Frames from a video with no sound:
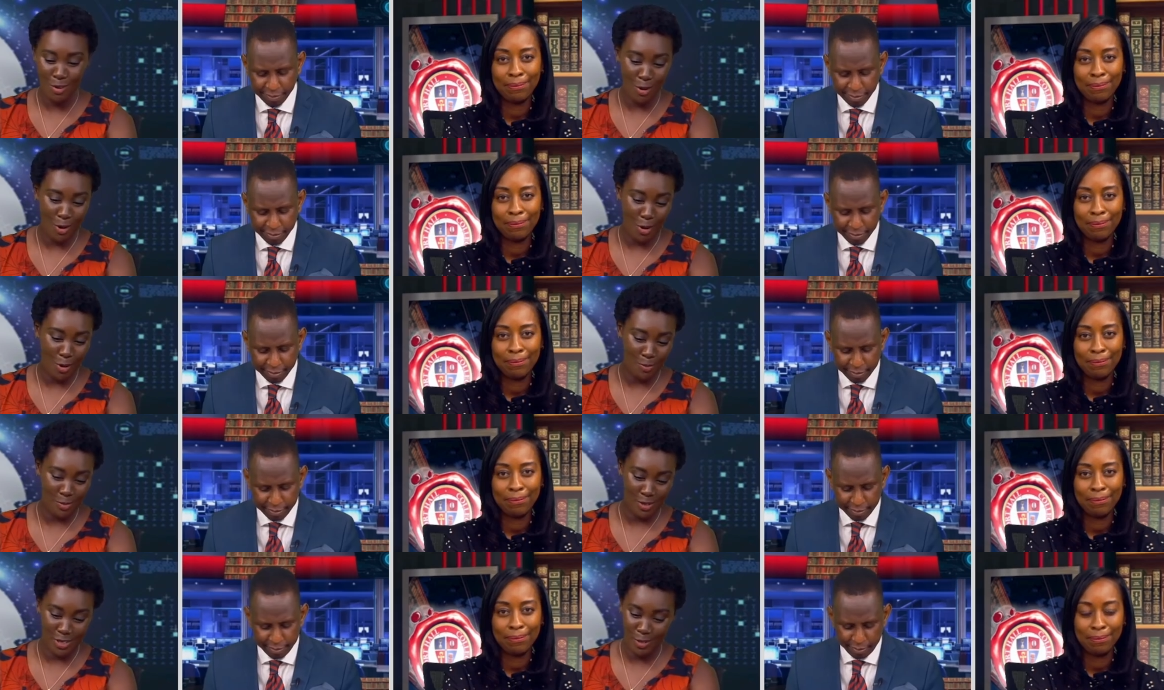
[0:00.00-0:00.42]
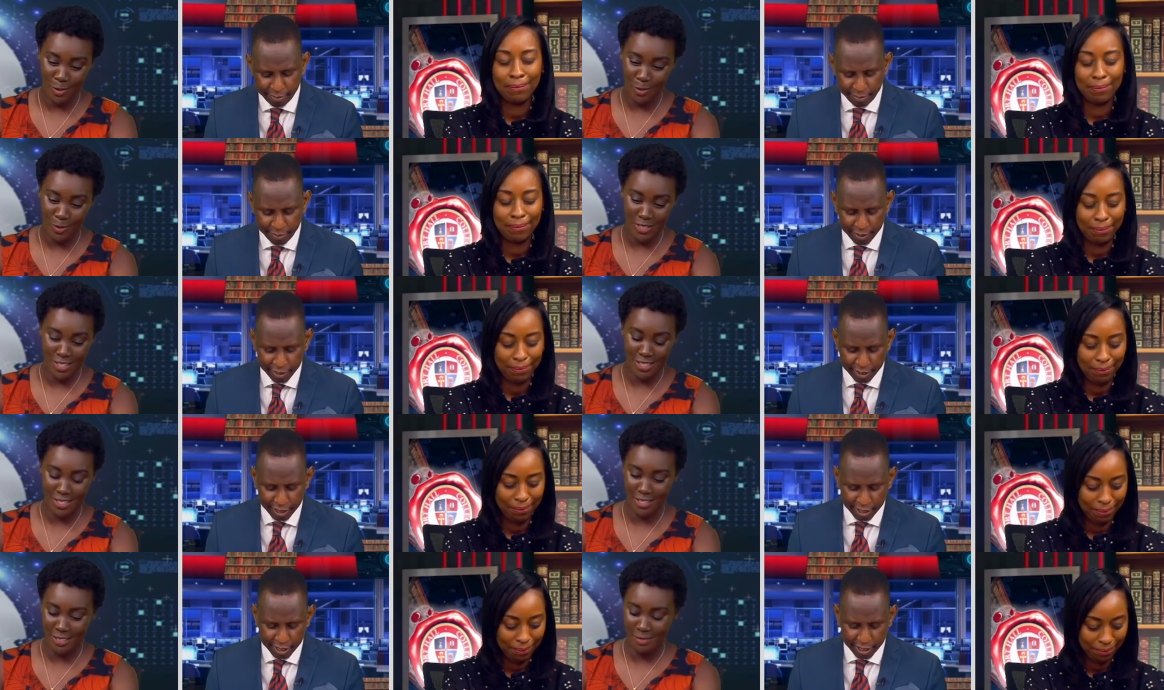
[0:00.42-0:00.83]
Speaker 1: comment
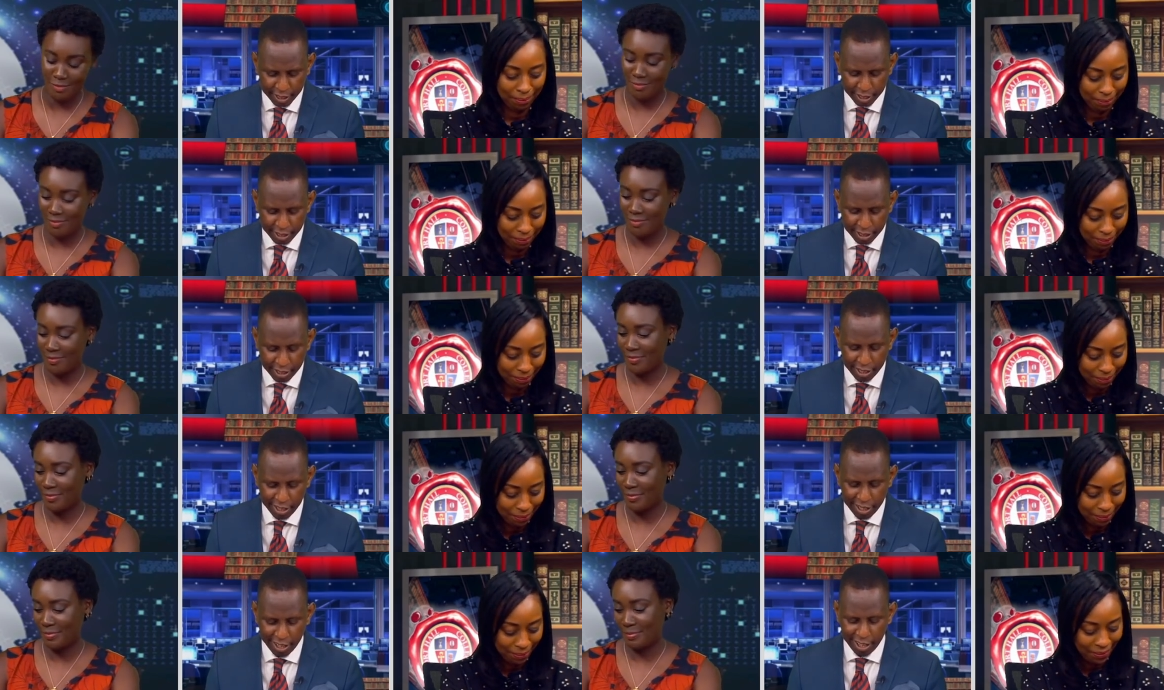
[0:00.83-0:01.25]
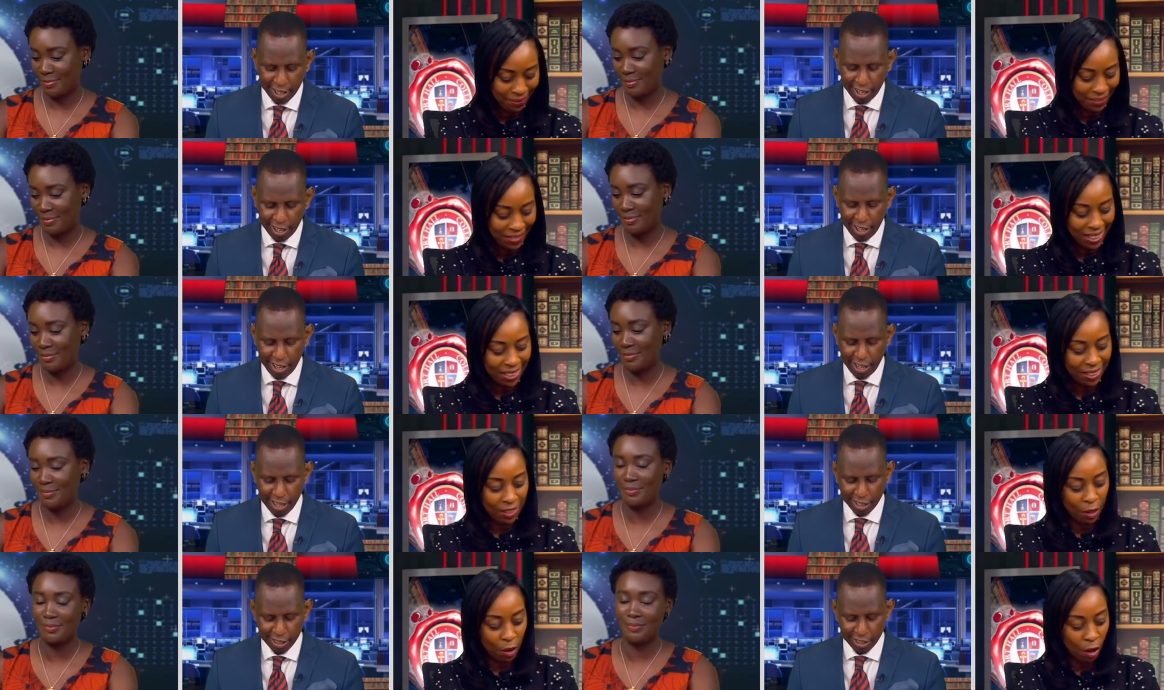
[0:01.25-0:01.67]
what's
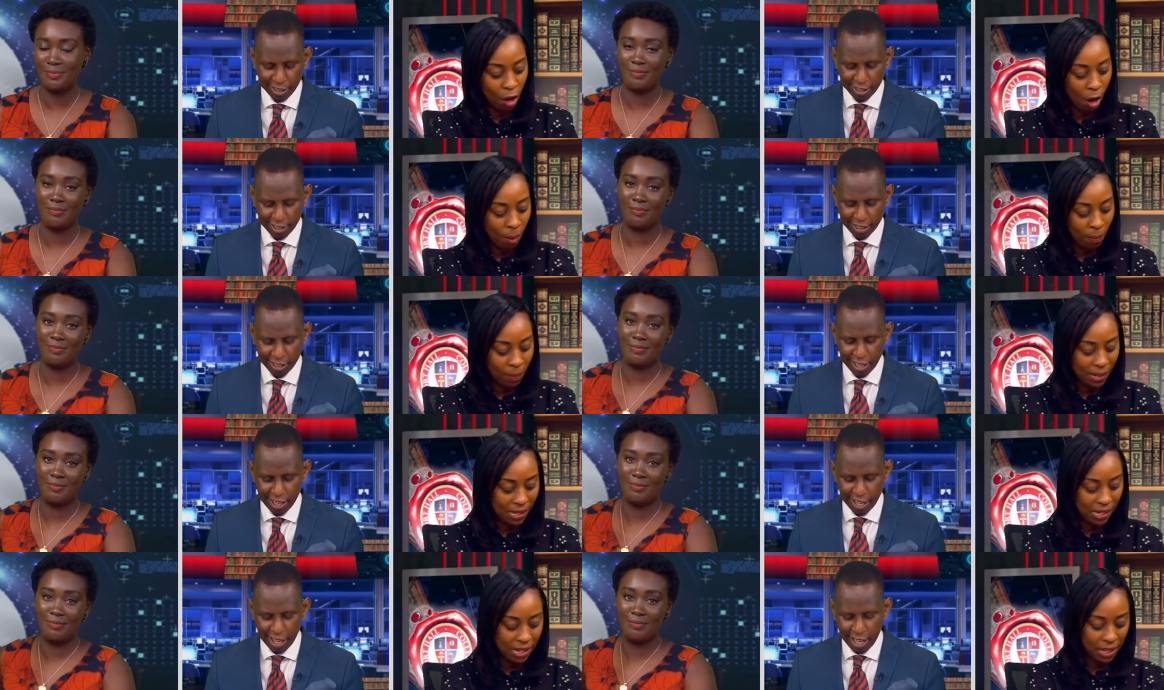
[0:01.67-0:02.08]
yes. no comment